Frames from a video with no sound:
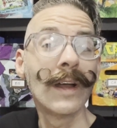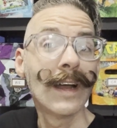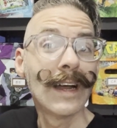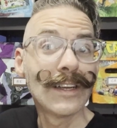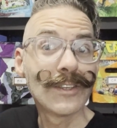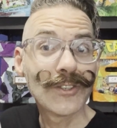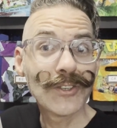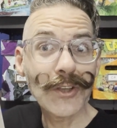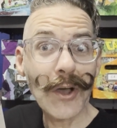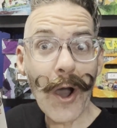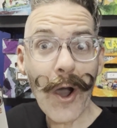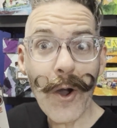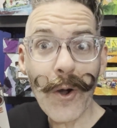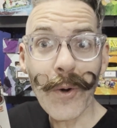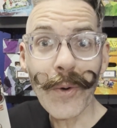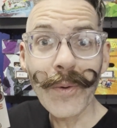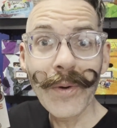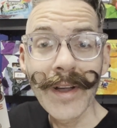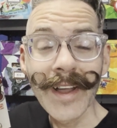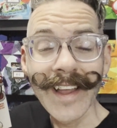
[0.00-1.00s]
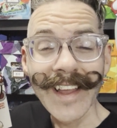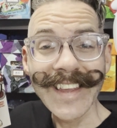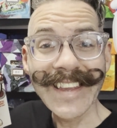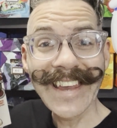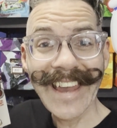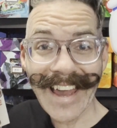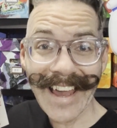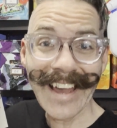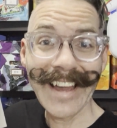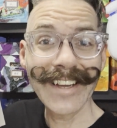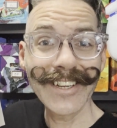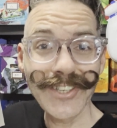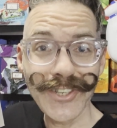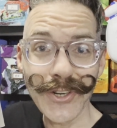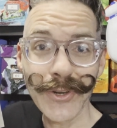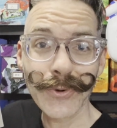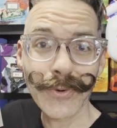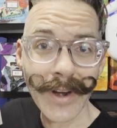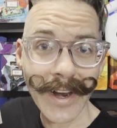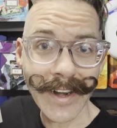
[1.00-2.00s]
so key
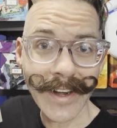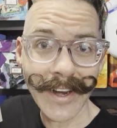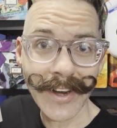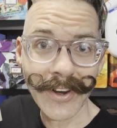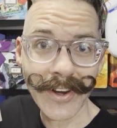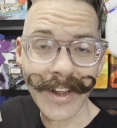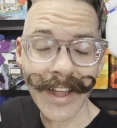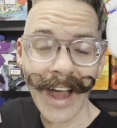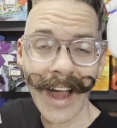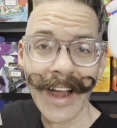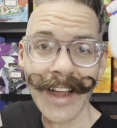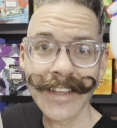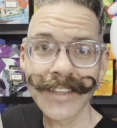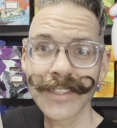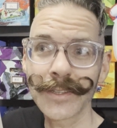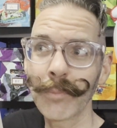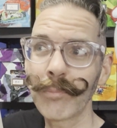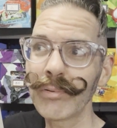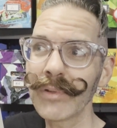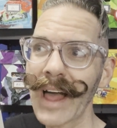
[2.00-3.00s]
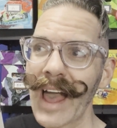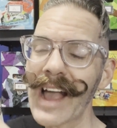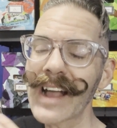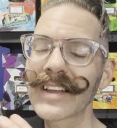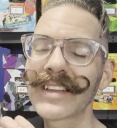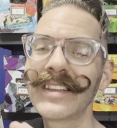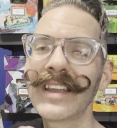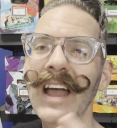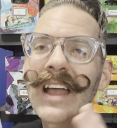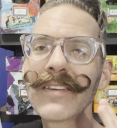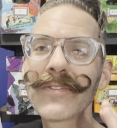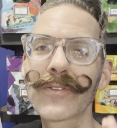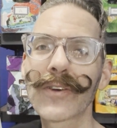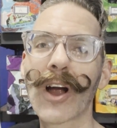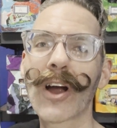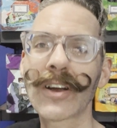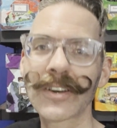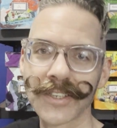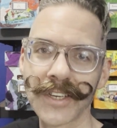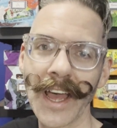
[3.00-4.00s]
issue right here, guys. The Black Knife
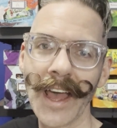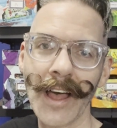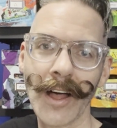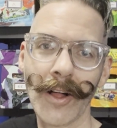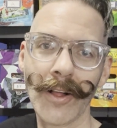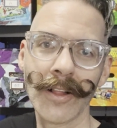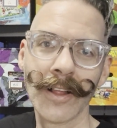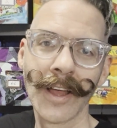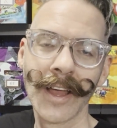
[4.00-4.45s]
Cartel